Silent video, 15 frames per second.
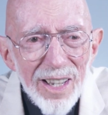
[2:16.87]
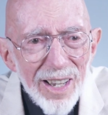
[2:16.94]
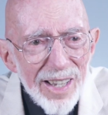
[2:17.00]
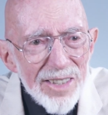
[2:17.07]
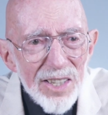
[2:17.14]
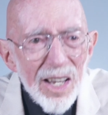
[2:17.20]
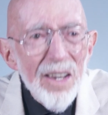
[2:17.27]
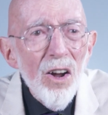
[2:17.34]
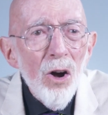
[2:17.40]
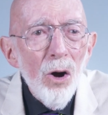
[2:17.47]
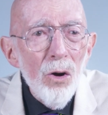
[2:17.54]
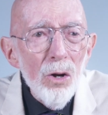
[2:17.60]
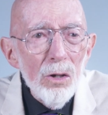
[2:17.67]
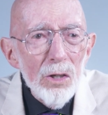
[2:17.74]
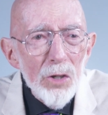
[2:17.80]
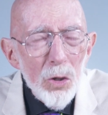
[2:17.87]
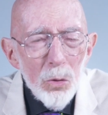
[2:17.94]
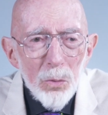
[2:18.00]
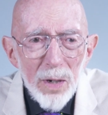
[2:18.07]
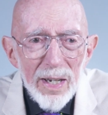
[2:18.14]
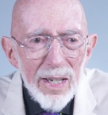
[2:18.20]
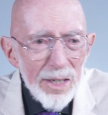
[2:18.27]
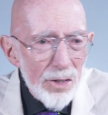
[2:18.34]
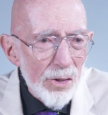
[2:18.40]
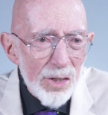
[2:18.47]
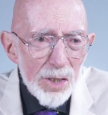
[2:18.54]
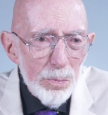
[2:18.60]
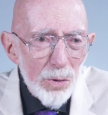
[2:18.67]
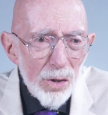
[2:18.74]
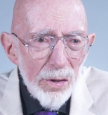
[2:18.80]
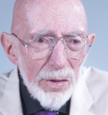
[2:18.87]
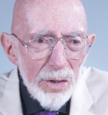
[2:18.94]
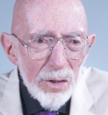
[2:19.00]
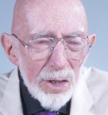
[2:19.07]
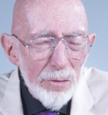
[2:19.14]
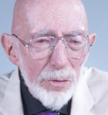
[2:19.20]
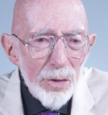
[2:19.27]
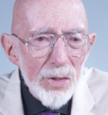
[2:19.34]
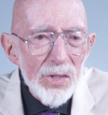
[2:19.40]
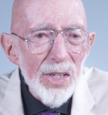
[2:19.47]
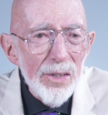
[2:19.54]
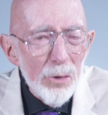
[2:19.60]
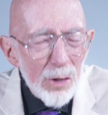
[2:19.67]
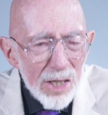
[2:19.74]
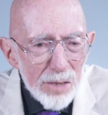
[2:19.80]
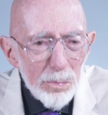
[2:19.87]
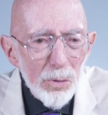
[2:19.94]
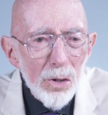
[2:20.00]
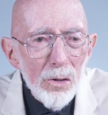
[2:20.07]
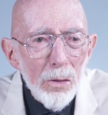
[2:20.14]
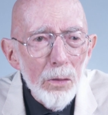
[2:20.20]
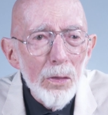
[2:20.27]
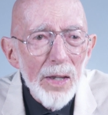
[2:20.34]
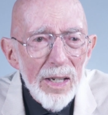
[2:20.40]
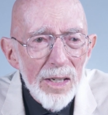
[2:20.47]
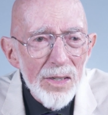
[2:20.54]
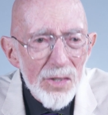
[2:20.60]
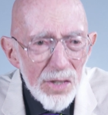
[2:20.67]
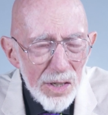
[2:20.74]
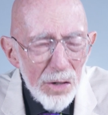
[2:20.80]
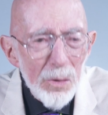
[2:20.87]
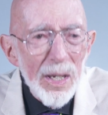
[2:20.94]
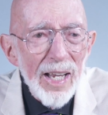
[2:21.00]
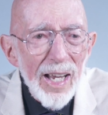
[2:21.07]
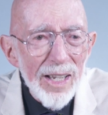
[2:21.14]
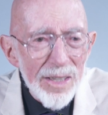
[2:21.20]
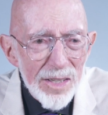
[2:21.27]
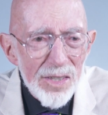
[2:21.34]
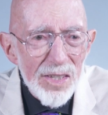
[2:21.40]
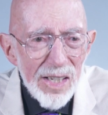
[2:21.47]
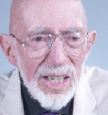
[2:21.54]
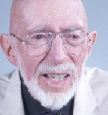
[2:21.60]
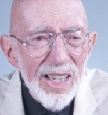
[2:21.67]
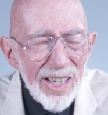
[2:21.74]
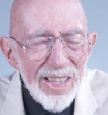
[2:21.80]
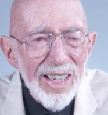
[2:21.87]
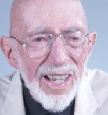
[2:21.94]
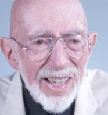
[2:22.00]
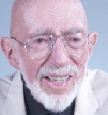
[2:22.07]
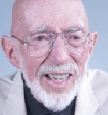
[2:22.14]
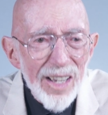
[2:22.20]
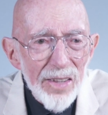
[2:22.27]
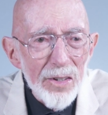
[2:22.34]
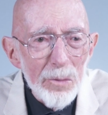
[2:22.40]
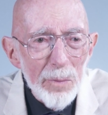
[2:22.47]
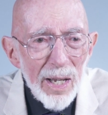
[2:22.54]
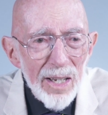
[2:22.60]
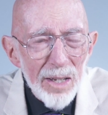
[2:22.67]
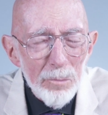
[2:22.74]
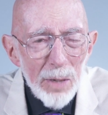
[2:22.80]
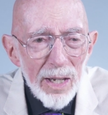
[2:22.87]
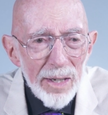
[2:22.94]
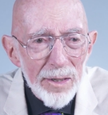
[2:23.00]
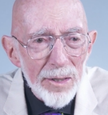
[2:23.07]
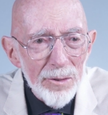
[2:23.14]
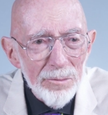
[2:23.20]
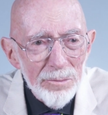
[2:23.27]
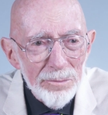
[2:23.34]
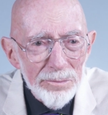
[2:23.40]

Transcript: It's a whole new way to explore the universe and to explore things that you can't see in any other ma manner.